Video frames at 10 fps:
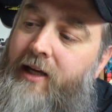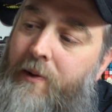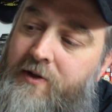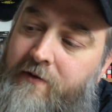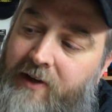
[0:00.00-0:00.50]
I
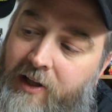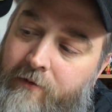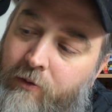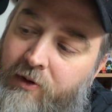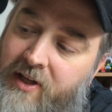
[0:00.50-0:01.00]
was feeling
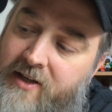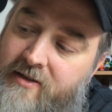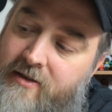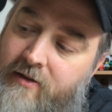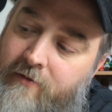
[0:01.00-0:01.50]
for
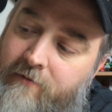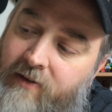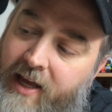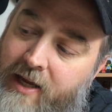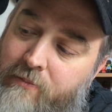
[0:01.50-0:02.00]
these
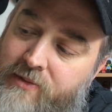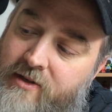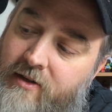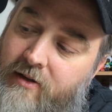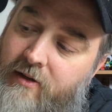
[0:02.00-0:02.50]

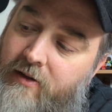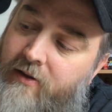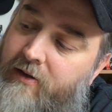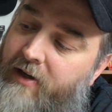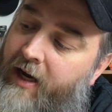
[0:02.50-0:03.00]
flames.
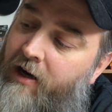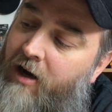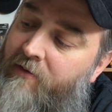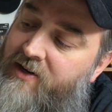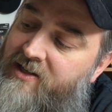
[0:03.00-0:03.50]
And
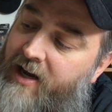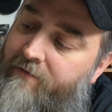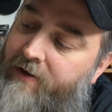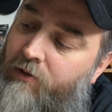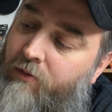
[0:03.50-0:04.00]
obviously I
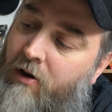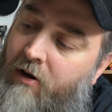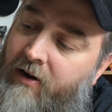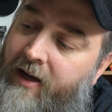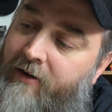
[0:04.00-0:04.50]
felt
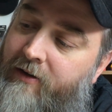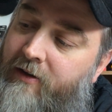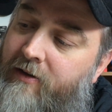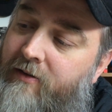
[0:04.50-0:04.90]
wrong and